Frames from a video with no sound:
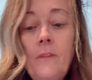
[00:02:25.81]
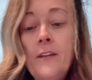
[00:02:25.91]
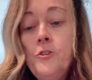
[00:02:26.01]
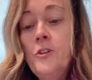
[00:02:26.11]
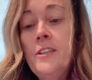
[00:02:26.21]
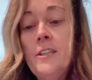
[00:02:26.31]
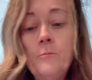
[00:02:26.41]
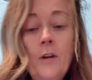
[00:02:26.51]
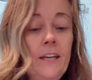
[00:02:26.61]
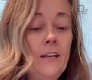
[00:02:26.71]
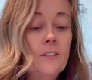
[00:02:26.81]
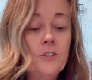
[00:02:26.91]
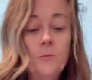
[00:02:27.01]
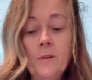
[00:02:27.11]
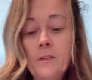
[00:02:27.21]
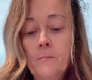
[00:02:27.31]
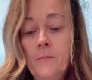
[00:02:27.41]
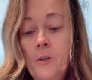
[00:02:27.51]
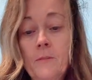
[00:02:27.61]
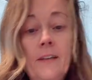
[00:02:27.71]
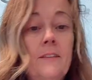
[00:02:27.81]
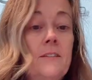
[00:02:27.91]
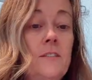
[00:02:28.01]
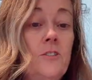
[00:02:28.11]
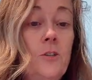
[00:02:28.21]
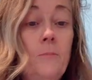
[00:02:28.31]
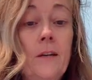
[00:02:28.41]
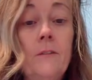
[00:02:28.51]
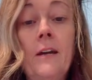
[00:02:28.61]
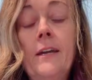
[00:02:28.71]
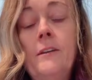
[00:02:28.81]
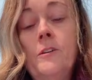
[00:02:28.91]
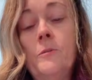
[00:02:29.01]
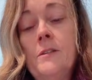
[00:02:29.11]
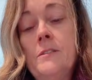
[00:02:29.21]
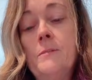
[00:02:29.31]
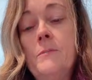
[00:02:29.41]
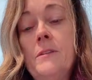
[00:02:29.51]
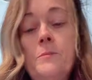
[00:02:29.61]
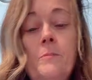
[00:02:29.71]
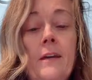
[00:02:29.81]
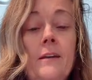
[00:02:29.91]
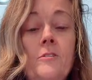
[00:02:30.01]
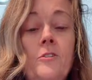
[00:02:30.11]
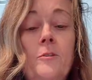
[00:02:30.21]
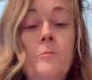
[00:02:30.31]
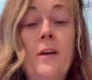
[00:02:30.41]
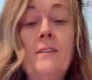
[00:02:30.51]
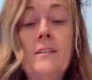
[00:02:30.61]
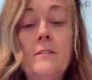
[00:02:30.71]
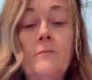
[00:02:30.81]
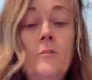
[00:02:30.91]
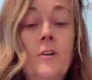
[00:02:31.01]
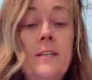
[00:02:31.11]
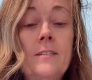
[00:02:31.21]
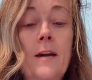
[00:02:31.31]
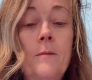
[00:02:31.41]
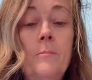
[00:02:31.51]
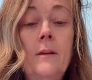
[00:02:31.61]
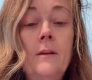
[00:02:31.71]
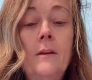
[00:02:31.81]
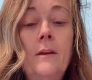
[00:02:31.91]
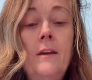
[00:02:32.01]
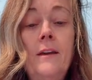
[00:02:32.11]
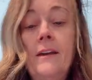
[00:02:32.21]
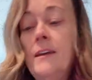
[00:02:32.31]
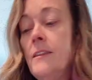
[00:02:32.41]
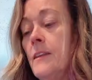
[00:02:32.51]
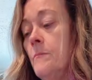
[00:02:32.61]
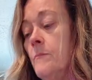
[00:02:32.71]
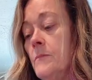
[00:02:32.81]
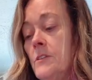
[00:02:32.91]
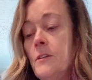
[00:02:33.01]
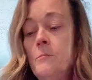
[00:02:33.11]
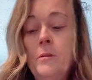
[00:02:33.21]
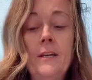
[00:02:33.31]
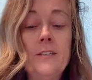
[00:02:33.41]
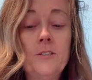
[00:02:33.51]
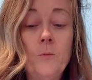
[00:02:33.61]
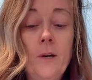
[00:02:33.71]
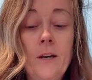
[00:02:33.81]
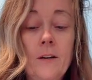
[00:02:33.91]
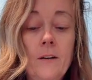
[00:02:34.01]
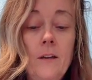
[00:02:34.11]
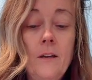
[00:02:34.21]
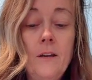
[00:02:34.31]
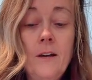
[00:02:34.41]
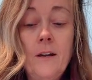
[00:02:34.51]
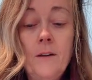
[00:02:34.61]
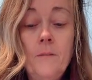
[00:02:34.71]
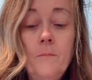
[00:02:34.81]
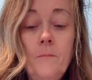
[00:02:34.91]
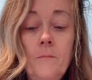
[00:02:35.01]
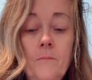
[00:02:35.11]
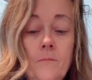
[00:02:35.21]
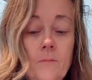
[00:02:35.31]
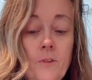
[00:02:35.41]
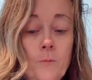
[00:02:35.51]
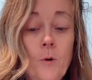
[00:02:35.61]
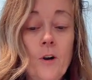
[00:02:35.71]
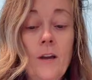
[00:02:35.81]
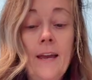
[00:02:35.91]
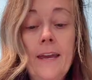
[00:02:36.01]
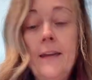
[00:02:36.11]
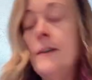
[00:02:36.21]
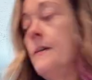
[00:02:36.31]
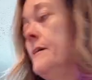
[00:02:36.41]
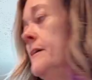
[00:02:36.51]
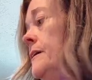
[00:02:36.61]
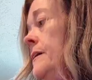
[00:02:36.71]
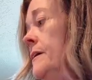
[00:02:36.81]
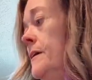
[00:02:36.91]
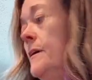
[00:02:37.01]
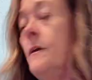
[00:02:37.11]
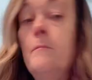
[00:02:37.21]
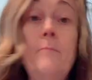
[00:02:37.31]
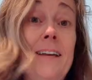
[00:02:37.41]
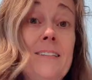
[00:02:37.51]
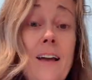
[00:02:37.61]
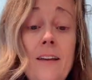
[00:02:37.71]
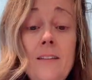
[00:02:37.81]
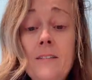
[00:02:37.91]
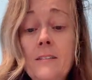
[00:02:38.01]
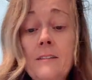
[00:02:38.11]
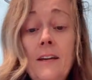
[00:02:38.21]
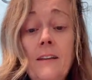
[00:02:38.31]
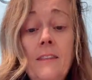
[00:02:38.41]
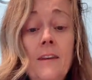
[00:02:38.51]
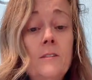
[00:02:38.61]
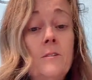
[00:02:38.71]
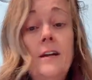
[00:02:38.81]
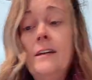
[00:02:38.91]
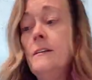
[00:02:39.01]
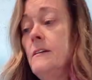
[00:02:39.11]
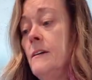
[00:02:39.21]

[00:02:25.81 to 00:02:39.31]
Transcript: As you get them ready, you just don't want them like this is too big, right? You don't want something this big. So you're gonna break these little florets up and get them to the place to where they're more like bite size kind of things, right?